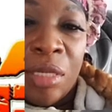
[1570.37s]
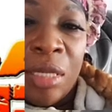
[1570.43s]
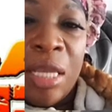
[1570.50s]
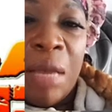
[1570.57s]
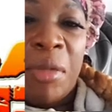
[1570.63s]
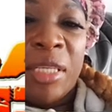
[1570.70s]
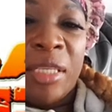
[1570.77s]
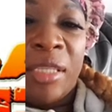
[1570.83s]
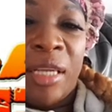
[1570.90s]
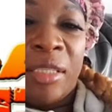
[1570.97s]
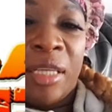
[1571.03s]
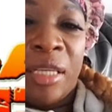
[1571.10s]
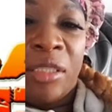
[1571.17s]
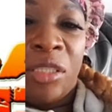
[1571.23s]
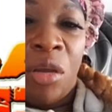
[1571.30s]
You better tell
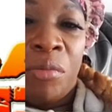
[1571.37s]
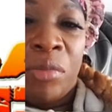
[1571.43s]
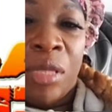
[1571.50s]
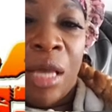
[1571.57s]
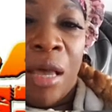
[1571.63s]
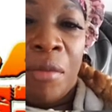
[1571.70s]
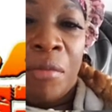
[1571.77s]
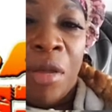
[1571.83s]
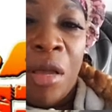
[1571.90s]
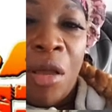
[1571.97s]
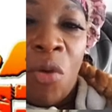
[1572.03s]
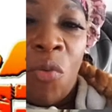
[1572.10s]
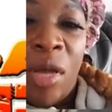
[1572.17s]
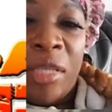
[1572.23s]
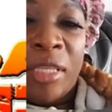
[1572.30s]
us that sometime.
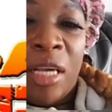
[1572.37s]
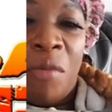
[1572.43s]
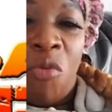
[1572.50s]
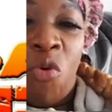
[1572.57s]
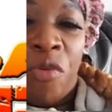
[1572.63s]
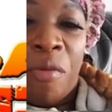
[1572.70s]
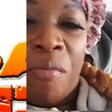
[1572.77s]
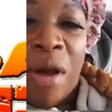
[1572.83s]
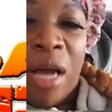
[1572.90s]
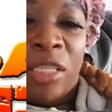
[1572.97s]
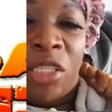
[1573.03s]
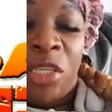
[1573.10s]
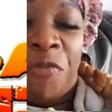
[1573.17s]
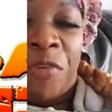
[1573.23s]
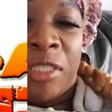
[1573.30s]
No, Rest of the movie
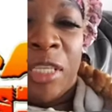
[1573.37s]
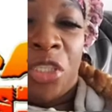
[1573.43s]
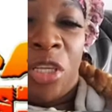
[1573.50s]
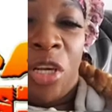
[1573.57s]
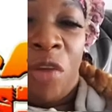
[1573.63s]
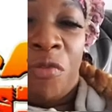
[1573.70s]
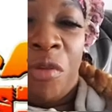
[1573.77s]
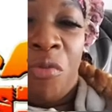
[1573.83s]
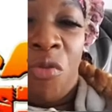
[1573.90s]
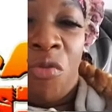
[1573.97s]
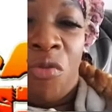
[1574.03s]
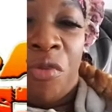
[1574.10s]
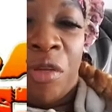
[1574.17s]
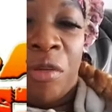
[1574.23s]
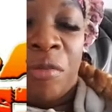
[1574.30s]
bad ship, you said she love the
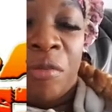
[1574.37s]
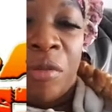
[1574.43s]
movie.